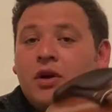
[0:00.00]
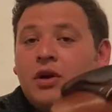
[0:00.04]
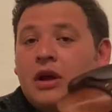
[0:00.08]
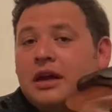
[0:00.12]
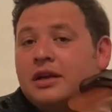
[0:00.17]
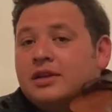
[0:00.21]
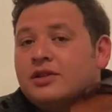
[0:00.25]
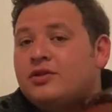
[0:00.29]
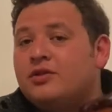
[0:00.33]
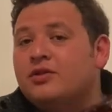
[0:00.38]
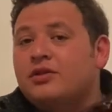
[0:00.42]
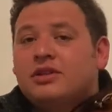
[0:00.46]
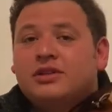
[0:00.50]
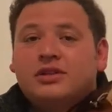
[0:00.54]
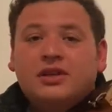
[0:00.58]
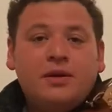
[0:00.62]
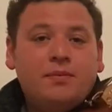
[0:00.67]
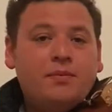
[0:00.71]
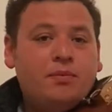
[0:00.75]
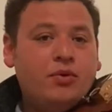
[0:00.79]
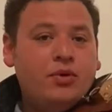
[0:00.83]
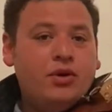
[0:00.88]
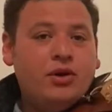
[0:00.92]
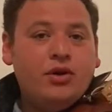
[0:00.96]
As soon as I
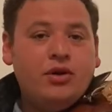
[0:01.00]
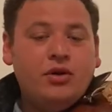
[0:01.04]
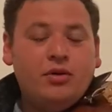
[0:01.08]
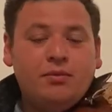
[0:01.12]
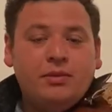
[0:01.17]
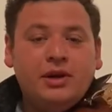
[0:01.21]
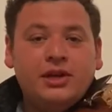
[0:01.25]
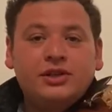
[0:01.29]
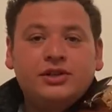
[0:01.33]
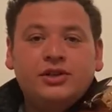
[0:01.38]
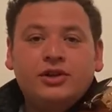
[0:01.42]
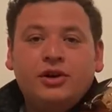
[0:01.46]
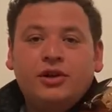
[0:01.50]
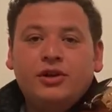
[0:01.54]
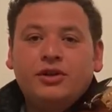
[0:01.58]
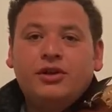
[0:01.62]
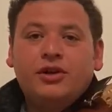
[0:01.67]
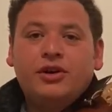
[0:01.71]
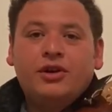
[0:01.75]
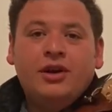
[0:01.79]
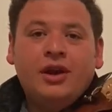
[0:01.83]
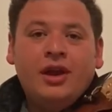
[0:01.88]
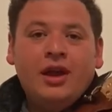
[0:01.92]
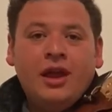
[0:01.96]
put it on my
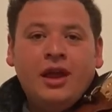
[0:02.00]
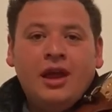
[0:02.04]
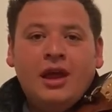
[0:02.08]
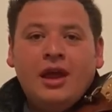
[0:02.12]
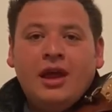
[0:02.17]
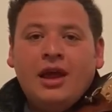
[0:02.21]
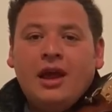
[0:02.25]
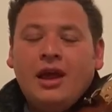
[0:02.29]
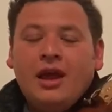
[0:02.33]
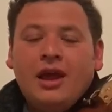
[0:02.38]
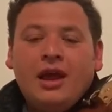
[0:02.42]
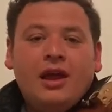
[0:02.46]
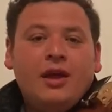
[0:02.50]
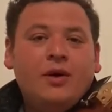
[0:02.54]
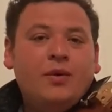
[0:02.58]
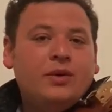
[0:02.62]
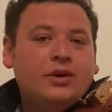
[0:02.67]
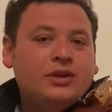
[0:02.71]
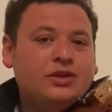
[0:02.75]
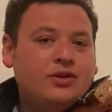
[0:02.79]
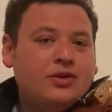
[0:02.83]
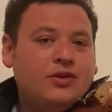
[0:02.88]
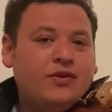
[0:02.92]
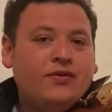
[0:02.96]
shoulder, it
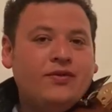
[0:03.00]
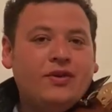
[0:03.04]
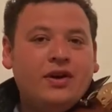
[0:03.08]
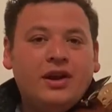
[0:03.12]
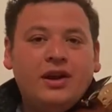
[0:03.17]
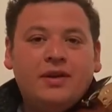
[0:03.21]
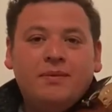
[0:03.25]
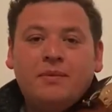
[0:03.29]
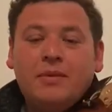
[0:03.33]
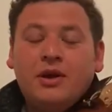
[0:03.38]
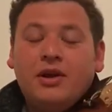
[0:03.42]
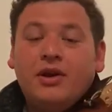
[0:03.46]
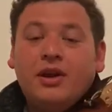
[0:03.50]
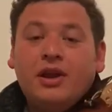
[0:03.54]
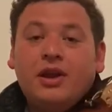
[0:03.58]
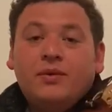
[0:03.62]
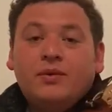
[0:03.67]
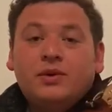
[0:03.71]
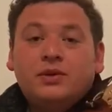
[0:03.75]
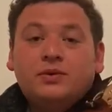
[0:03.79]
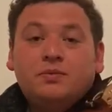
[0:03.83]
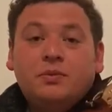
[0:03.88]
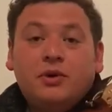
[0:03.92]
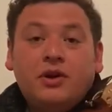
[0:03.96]
was already
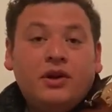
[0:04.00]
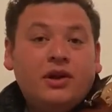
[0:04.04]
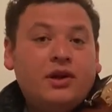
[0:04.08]
very